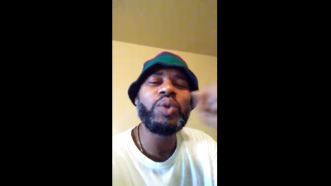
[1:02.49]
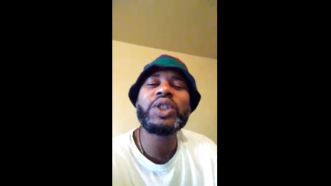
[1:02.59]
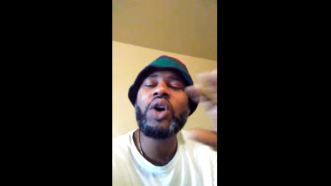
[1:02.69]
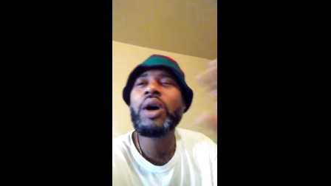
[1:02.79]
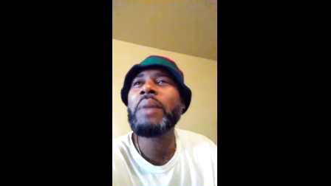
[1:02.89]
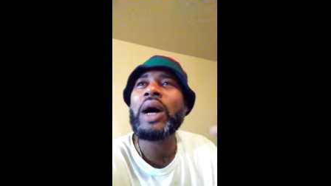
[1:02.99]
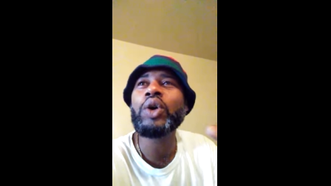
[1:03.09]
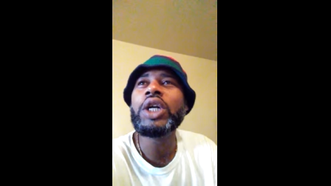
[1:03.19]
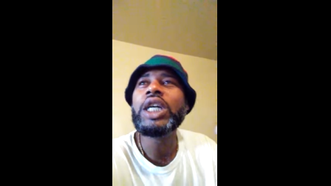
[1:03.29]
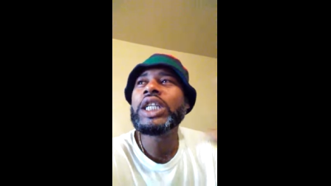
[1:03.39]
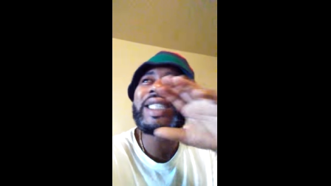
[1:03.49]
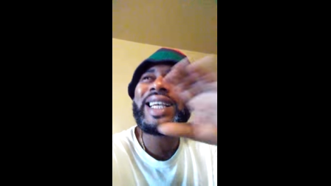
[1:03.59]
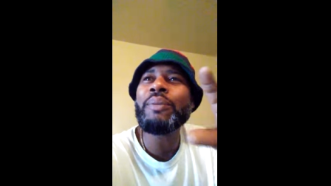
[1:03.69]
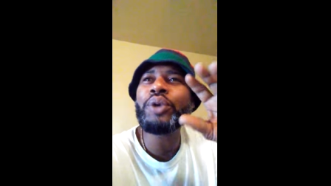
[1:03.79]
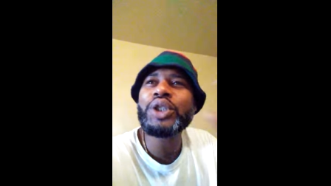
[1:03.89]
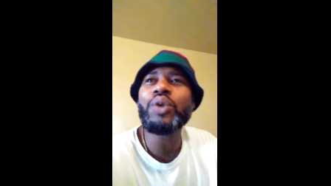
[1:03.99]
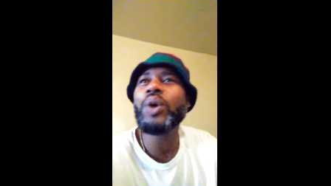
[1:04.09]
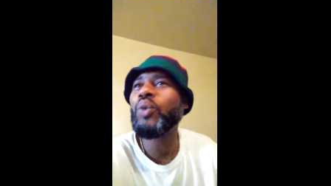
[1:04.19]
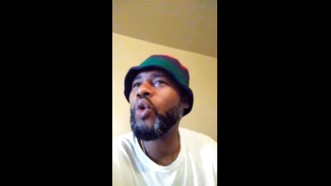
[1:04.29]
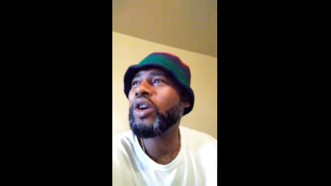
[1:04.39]
We're talking about the temperature
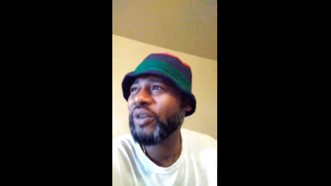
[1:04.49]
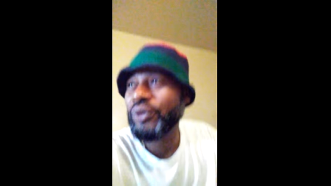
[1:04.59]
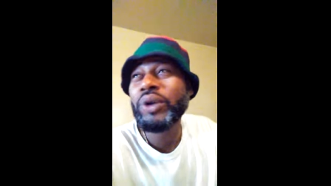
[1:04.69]
where water